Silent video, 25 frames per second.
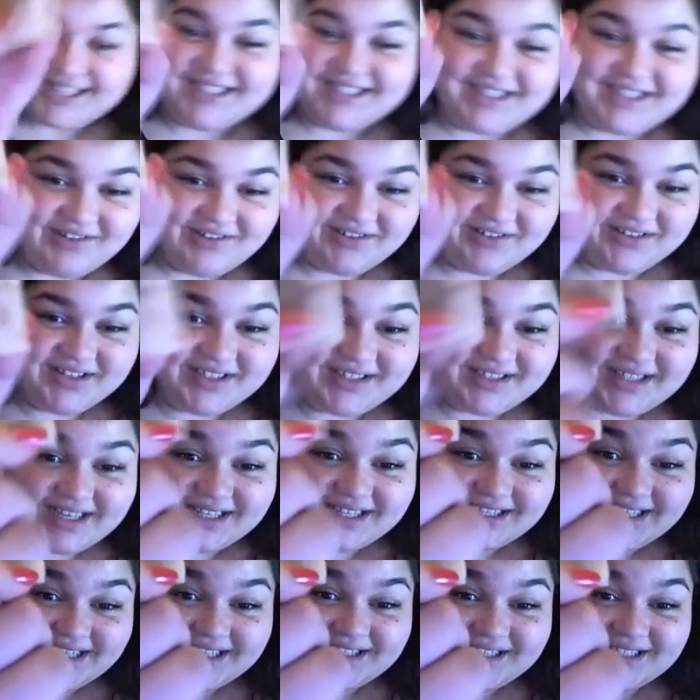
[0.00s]
So it looks
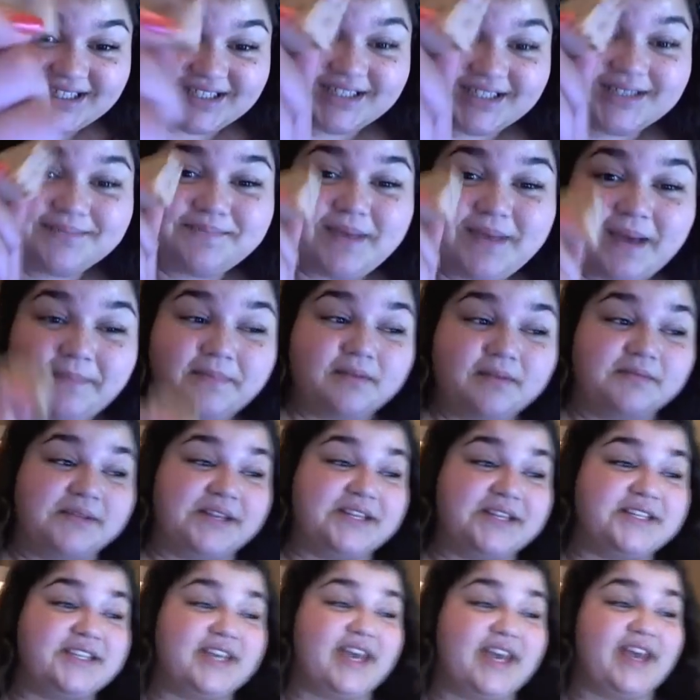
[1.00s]
like this. This is
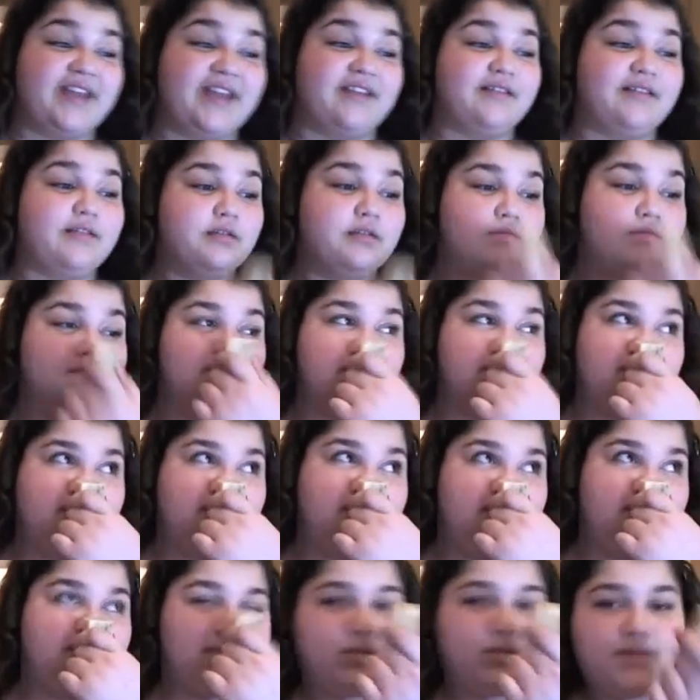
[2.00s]
peppermint and
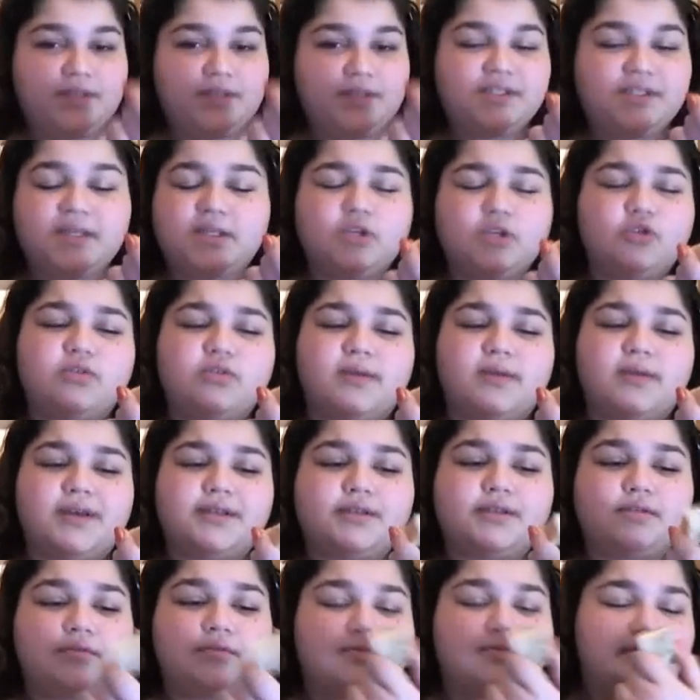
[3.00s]
smells like
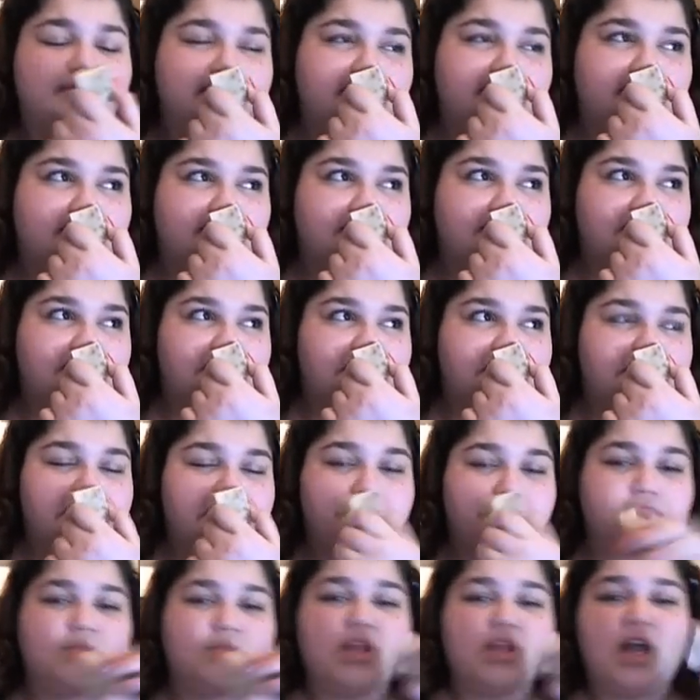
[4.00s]
toothpaste.
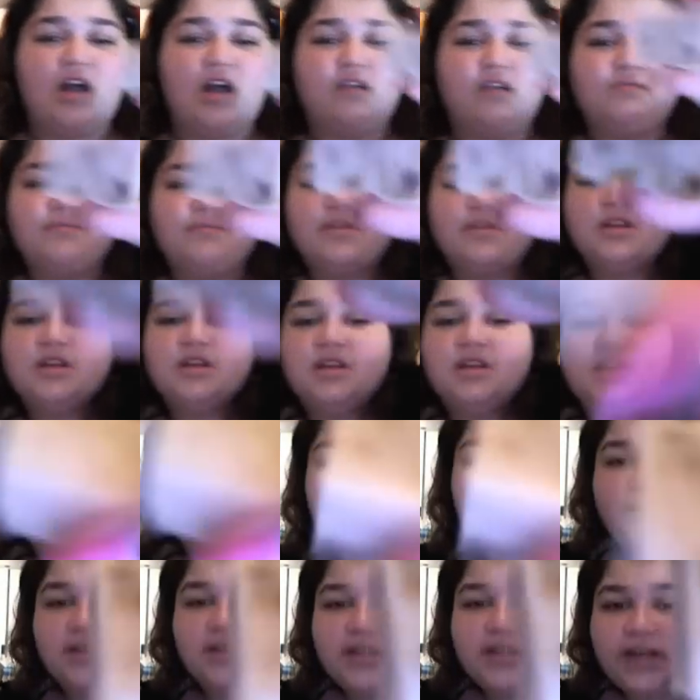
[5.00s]

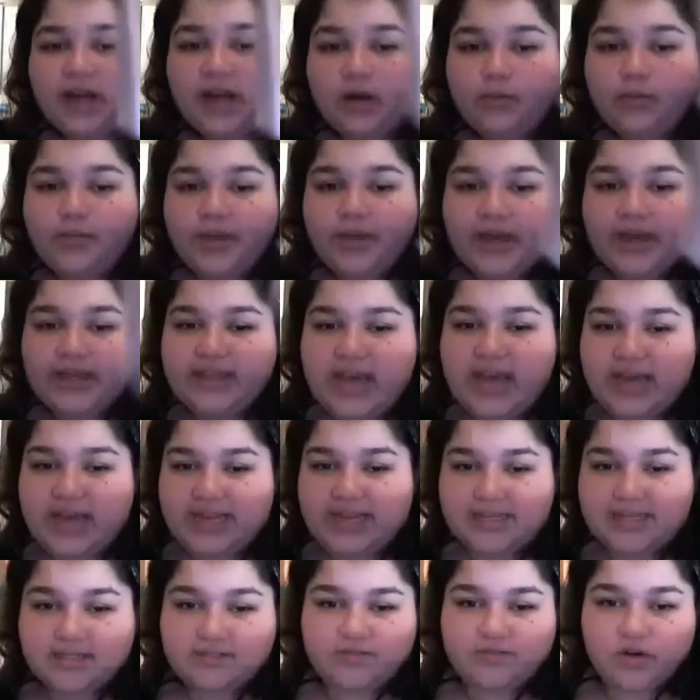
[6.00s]
But look how big that
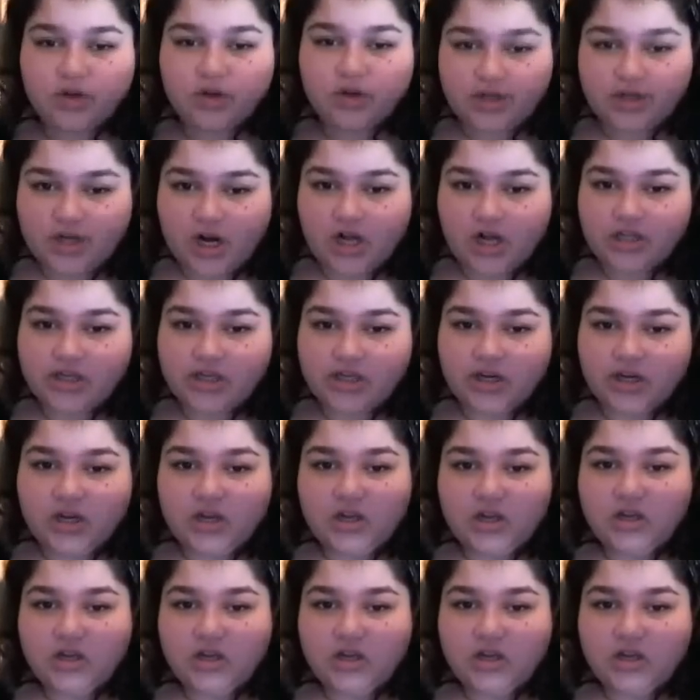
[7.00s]
is for $1.